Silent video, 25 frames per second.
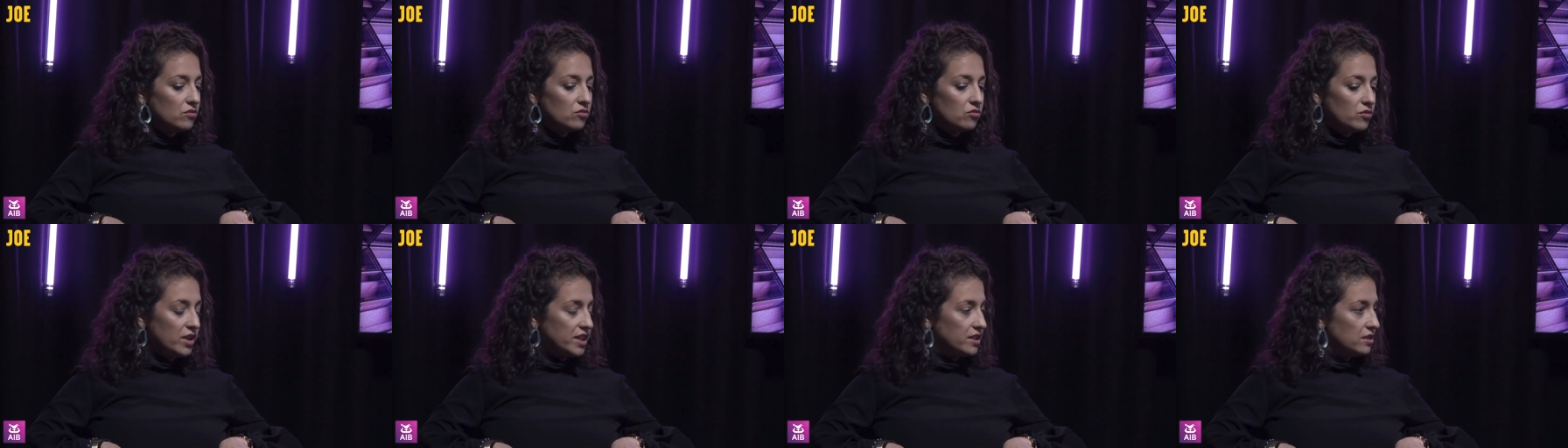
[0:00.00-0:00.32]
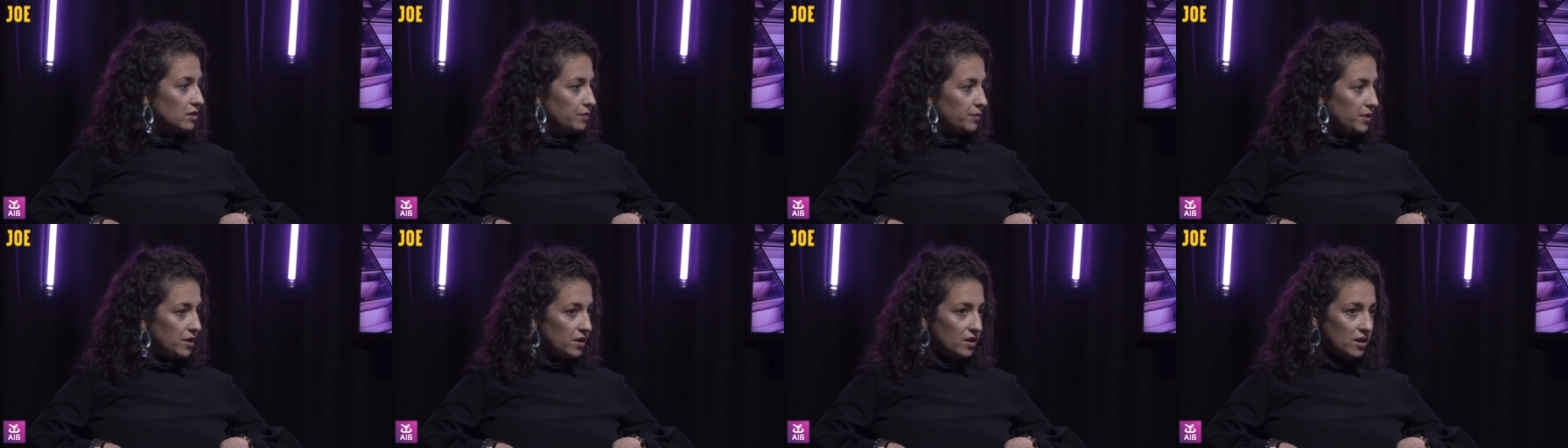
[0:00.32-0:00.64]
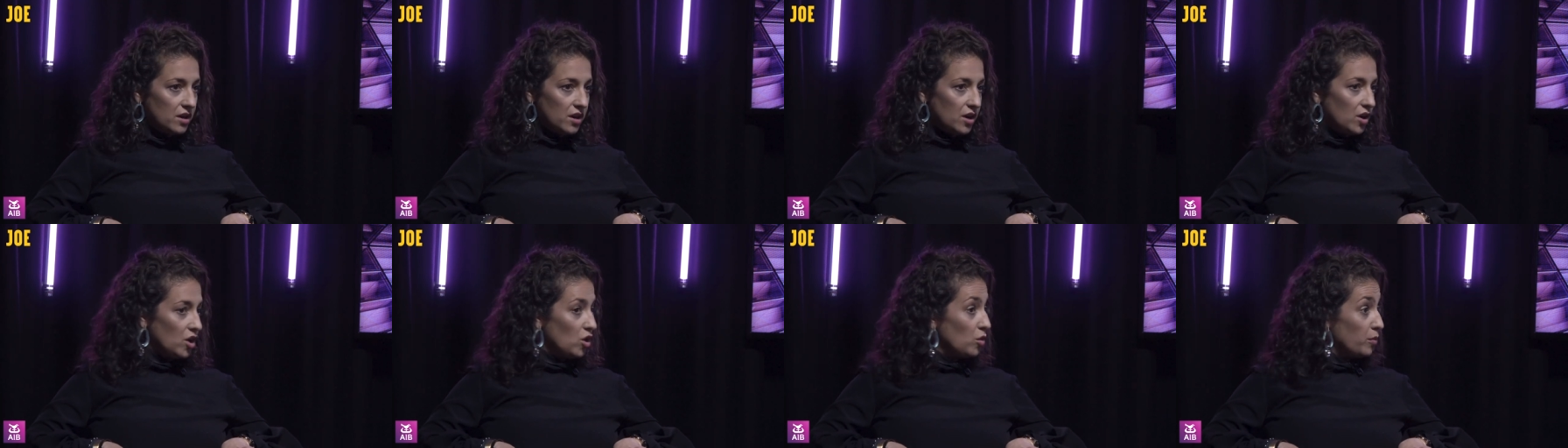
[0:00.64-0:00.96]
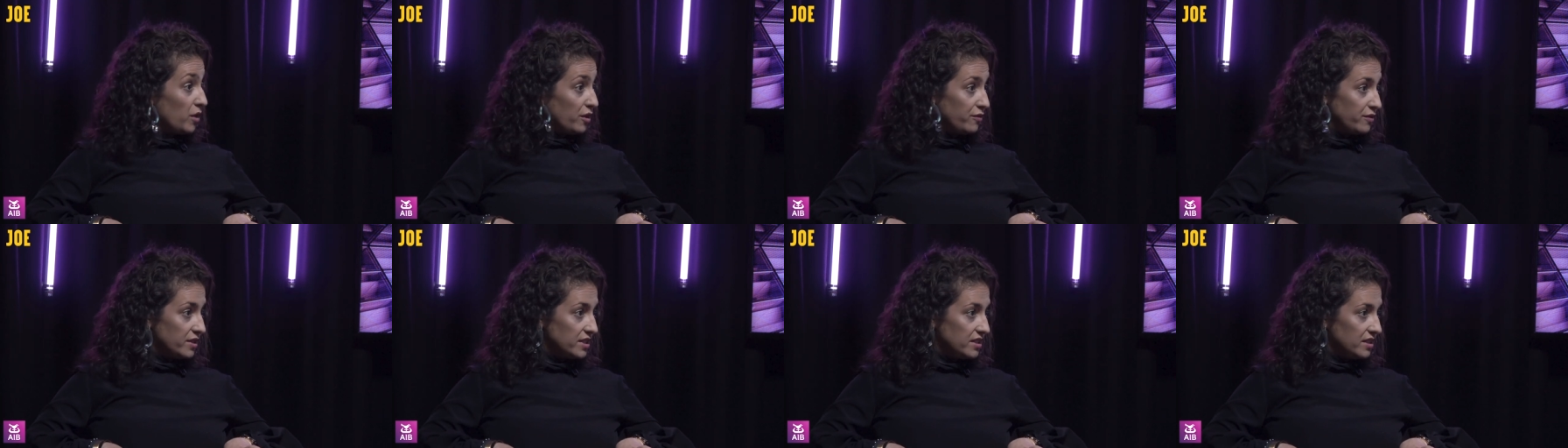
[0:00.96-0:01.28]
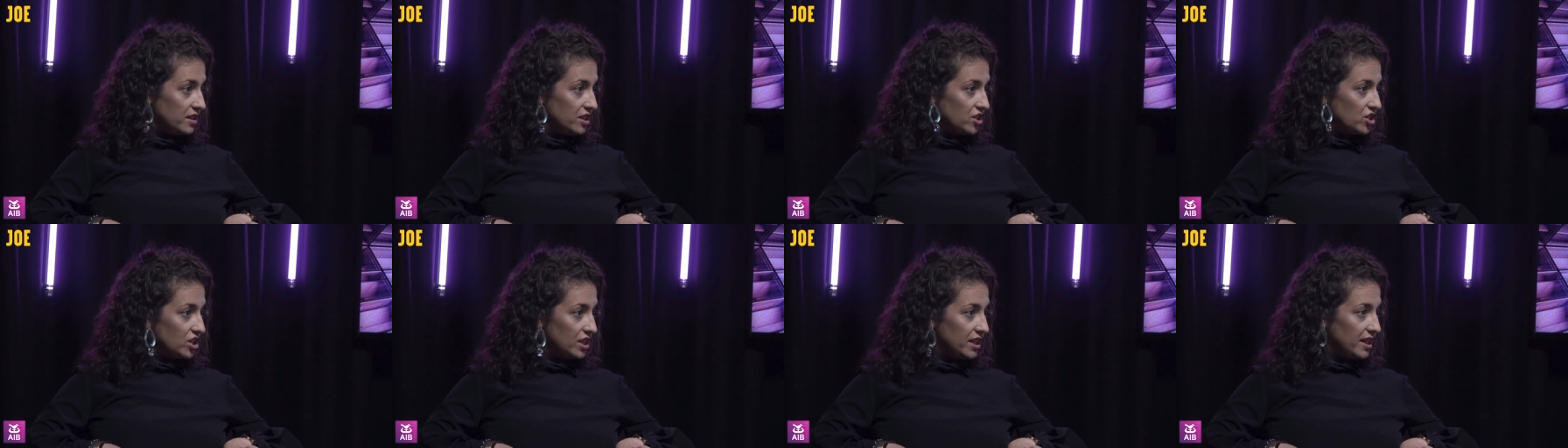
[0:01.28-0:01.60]
rigged up a home office
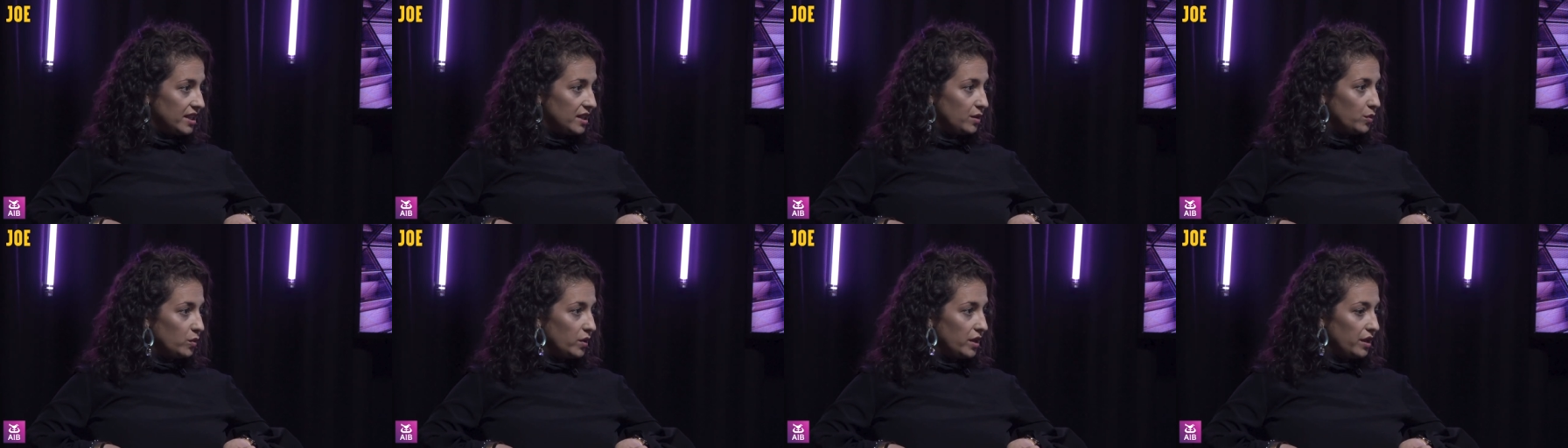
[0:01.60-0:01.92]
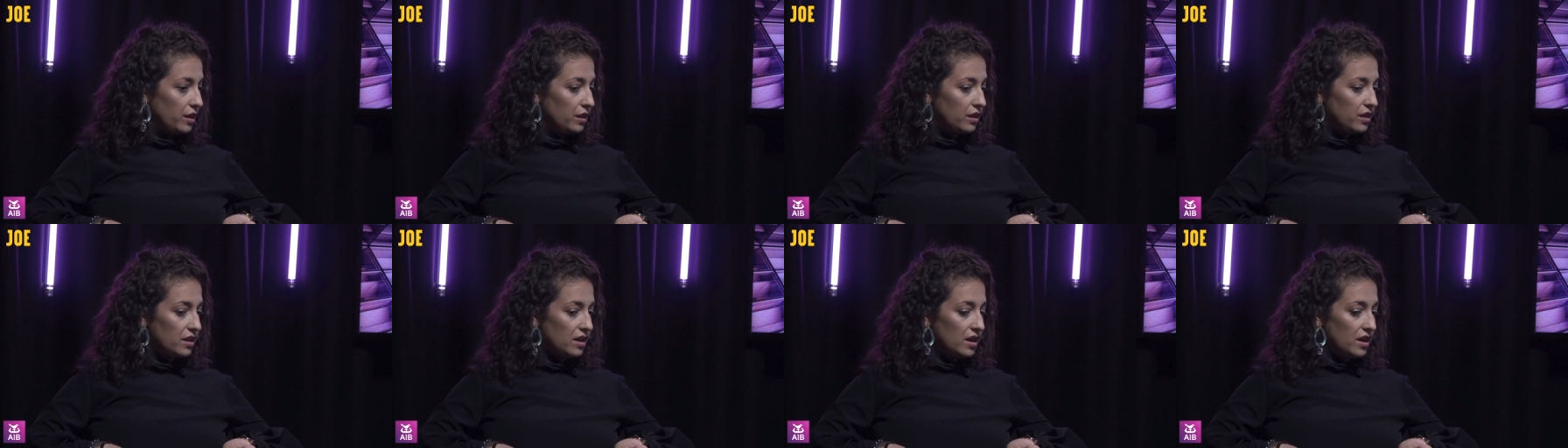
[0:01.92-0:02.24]
initially with